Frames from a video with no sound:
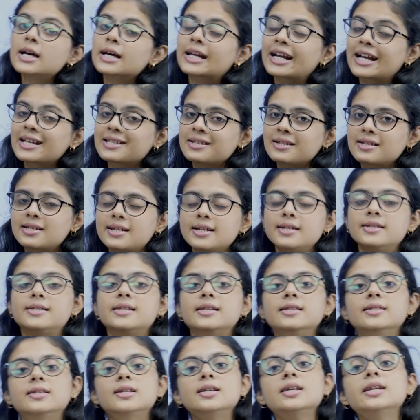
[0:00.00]
Resistance
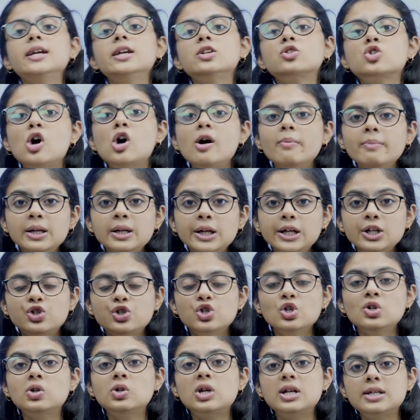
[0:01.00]
in series
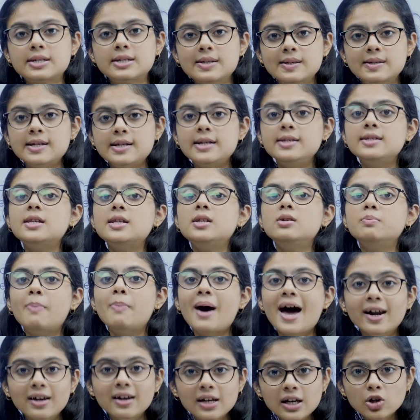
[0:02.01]
combination, resistance in
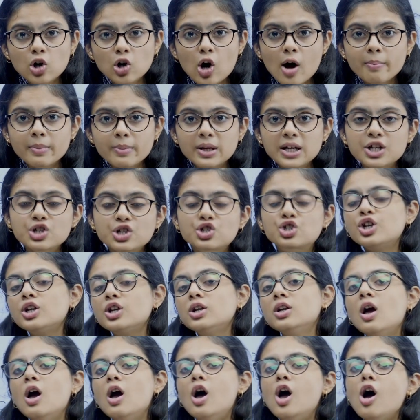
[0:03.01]
parallel combination,
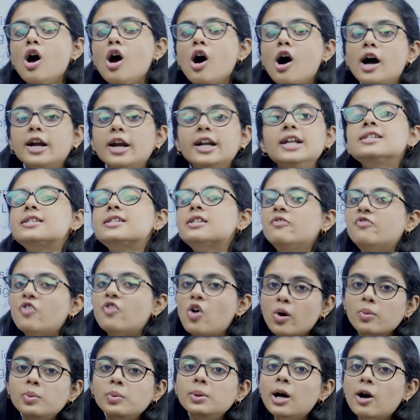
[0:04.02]
or it's the
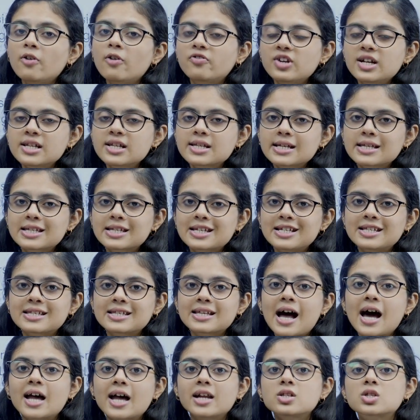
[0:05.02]
formula of resistance,
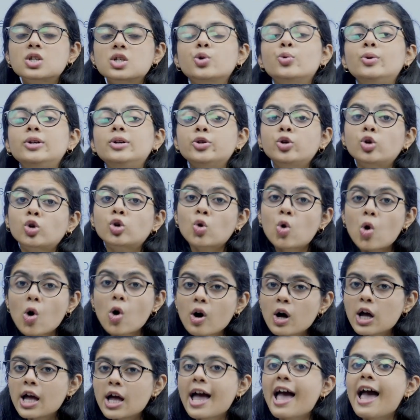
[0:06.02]
R is equal to rho
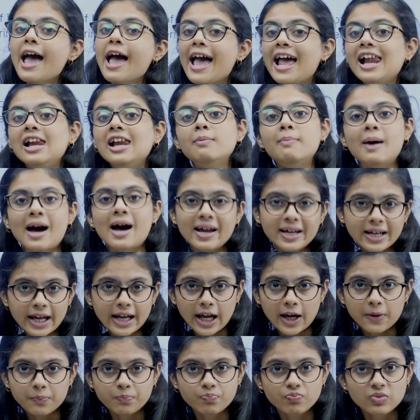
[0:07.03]
L by
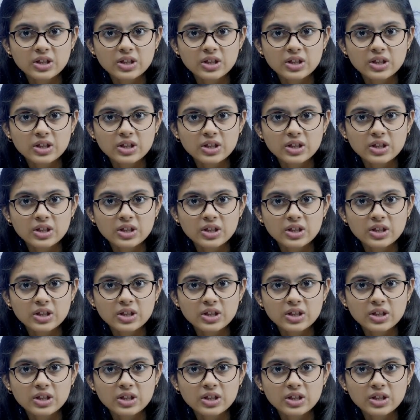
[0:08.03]
A.